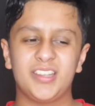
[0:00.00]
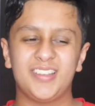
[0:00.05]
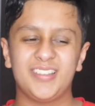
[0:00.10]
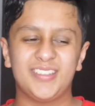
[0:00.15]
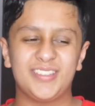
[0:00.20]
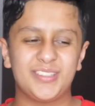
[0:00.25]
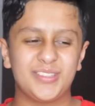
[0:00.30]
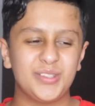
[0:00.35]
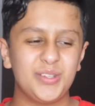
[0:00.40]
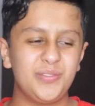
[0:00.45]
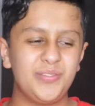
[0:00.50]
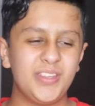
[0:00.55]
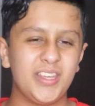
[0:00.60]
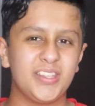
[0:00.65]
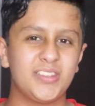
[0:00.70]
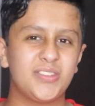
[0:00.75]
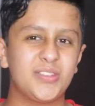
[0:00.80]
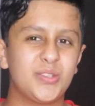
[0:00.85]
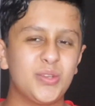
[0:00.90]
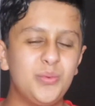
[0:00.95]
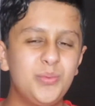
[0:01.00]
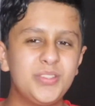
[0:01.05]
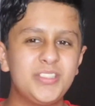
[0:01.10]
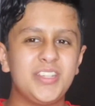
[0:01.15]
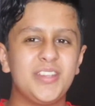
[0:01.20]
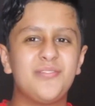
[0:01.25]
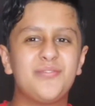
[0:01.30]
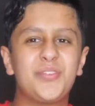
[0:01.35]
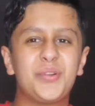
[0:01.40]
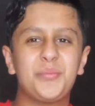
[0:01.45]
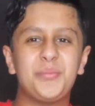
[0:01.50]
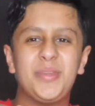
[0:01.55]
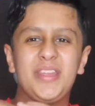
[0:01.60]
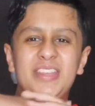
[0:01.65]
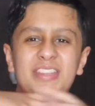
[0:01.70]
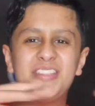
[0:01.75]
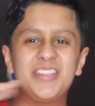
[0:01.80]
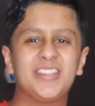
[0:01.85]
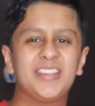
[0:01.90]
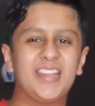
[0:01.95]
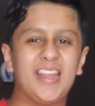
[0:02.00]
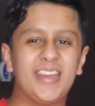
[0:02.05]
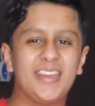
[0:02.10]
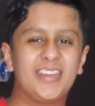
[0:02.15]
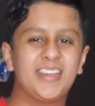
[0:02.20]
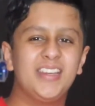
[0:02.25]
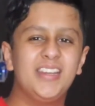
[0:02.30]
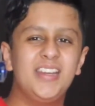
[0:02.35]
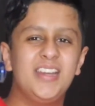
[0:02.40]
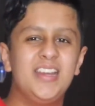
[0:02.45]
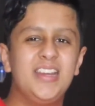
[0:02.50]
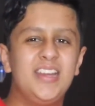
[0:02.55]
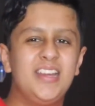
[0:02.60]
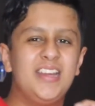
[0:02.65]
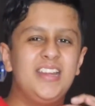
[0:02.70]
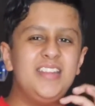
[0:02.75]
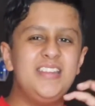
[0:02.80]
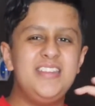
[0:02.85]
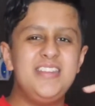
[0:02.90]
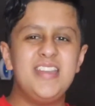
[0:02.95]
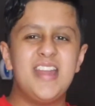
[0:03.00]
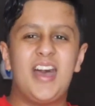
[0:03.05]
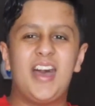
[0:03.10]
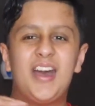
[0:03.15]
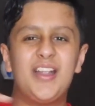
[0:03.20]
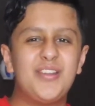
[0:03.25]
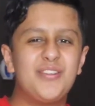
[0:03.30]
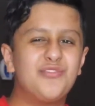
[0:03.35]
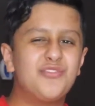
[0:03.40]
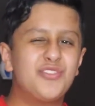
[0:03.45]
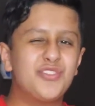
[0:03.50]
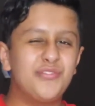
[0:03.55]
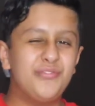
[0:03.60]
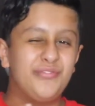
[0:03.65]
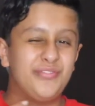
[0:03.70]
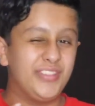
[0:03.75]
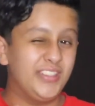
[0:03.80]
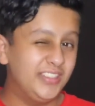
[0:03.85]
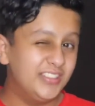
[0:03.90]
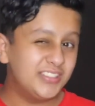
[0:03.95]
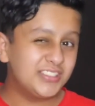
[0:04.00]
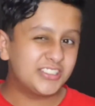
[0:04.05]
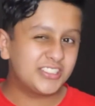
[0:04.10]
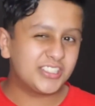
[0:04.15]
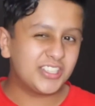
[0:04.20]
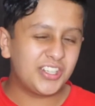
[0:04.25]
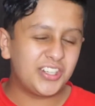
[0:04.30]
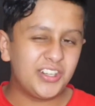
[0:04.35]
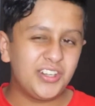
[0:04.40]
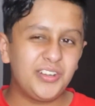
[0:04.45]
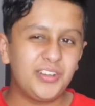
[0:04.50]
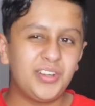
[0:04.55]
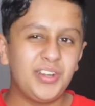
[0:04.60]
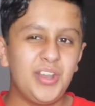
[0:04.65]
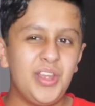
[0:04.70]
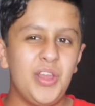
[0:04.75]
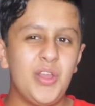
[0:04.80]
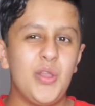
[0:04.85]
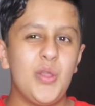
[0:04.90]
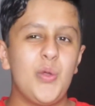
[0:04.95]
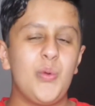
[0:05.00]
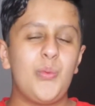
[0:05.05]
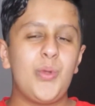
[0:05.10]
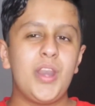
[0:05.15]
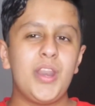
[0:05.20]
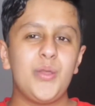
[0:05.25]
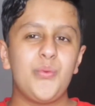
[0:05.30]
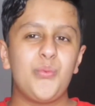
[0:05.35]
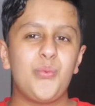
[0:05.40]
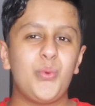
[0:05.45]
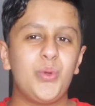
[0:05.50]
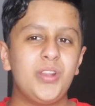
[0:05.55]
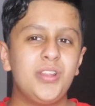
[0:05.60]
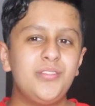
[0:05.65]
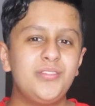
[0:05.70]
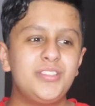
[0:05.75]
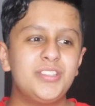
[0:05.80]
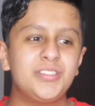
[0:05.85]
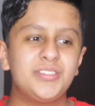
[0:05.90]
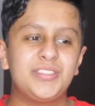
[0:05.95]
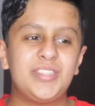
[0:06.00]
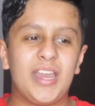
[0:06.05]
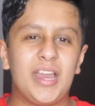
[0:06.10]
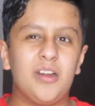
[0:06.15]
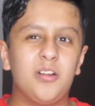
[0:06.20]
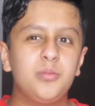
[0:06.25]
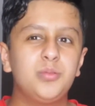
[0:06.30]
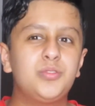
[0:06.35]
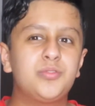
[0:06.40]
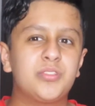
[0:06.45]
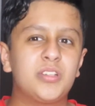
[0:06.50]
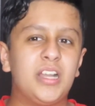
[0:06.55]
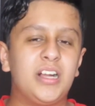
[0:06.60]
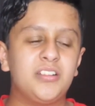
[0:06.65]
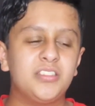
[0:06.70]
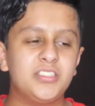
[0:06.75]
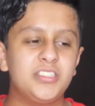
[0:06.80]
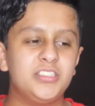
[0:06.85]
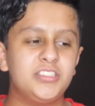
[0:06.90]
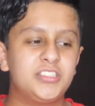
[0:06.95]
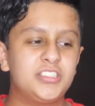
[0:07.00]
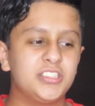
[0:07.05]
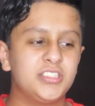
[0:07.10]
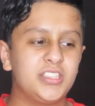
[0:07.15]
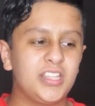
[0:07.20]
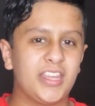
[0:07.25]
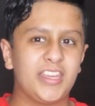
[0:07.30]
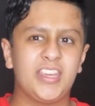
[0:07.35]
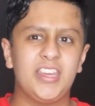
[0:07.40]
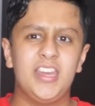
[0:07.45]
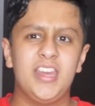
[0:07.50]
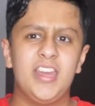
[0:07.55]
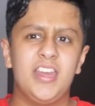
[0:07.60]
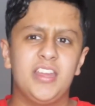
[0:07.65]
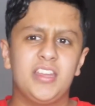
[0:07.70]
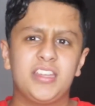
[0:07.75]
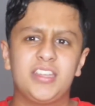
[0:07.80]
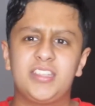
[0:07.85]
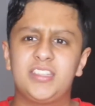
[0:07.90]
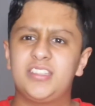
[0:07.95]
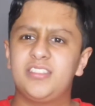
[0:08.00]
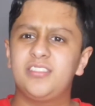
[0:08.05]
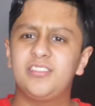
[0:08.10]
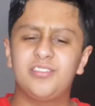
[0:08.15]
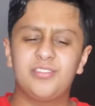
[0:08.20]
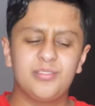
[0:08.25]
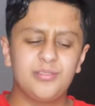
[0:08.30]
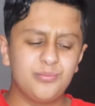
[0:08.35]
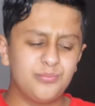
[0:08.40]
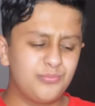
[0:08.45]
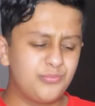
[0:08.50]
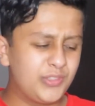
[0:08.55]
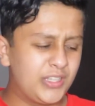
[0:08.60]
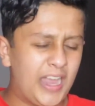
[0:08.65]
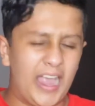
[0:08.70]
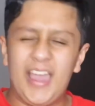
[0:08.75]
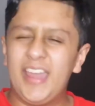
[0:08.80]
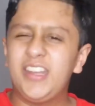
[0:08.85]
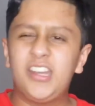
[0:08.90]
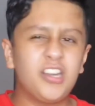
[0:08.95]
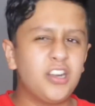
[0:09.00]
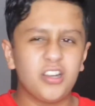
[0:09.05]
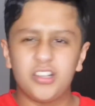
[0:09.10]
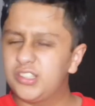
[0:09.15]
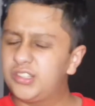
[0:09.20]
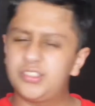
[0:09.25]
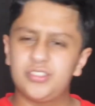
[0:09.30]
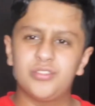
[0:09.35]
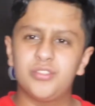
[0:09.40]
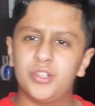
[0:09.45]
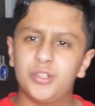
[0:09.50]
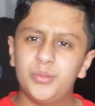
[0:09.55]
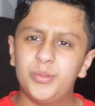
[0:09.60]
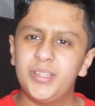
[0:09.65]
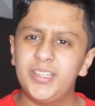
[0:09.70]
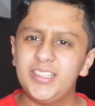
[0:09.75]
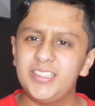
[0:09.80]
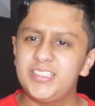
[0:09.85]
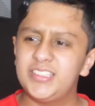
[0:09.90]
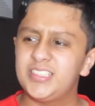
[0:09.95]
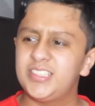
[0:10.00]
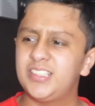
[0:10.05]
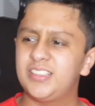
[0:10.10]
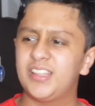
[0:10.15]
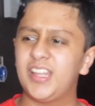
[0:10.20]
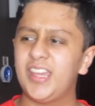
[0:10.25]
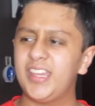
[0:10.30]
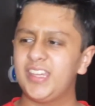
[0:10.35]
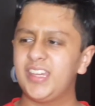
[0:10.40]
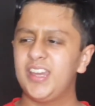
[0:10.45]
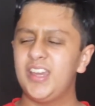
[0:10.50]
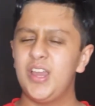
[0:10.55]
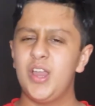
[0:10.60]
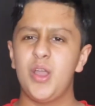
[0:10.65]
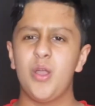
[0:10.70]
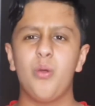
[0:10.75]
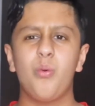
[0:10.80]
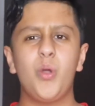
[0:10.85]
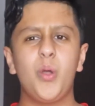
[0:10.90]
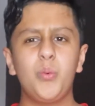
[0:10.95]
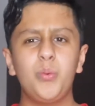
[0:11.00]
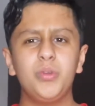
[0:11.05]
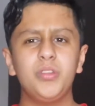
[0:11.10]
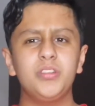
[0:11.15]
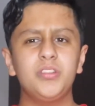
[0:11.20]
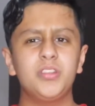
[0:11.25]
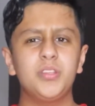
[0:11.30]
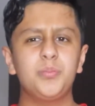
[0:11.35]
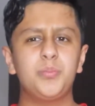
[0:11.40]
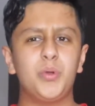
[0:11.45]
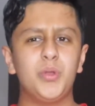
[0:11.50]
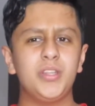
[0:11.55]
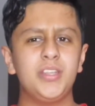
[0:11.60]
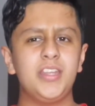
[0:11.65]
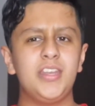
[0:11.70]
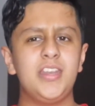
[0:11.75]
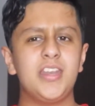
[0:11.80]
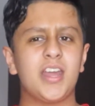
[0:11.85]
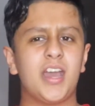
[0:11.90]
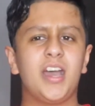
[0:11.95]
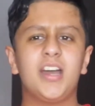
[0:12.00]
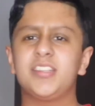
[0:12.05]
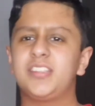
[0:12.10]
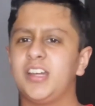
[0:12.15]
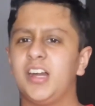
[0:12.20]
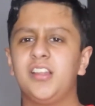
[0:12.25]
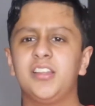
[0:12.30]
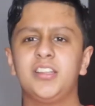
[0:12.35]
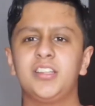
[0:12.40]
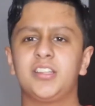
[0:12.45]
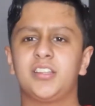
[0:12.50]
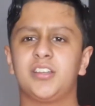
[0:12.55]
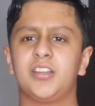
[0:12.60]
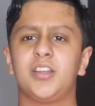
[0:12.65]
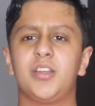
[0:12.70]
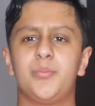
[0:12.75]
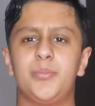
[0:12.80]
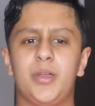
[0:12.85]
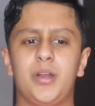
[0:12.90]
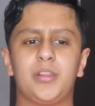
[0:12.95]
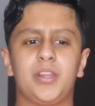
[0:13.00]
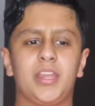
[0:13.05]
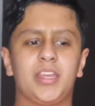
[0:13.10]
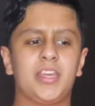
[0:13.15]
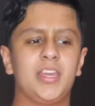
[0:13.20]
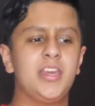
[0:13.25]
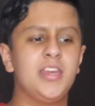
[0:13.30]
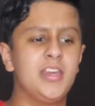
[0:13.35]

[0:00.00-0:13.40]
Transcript: Sophie had so much information, like, not revealed to her, when it would have just helped for Alden to, like, guide her through it. Like, what was the point of not telling her about, like,